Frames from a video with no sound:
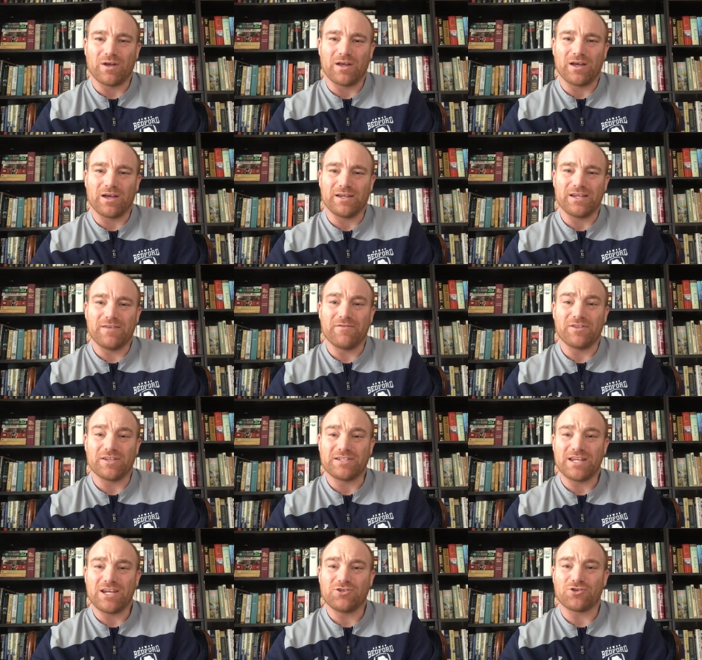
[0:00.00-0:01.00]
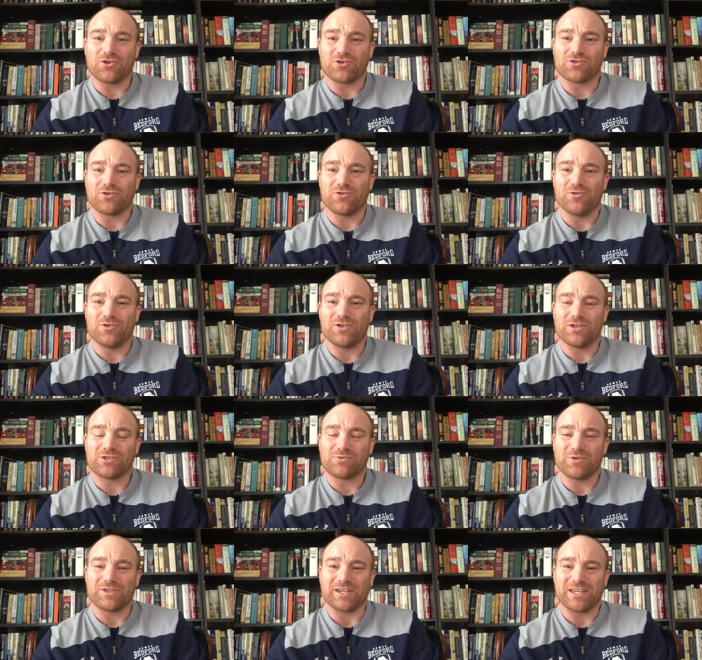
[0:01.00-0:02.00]
uh, even the teachers are doing
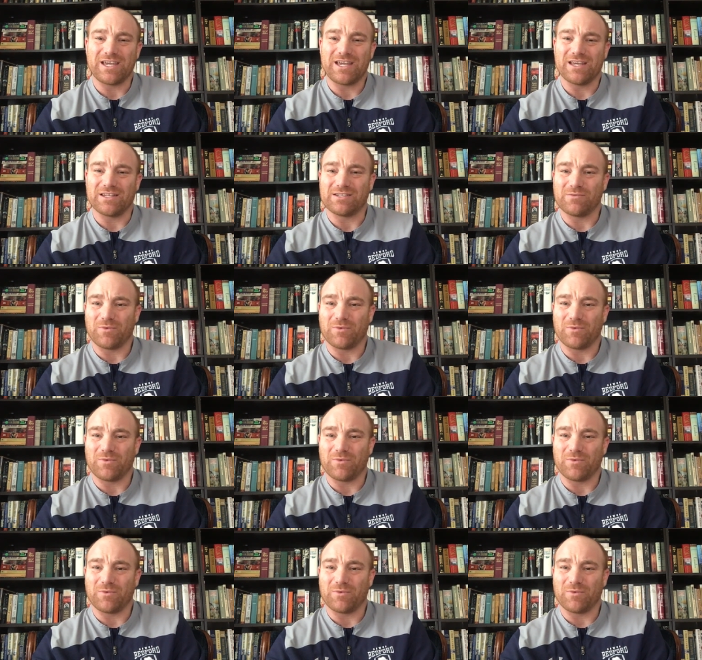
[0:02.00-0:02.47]
this with the kids,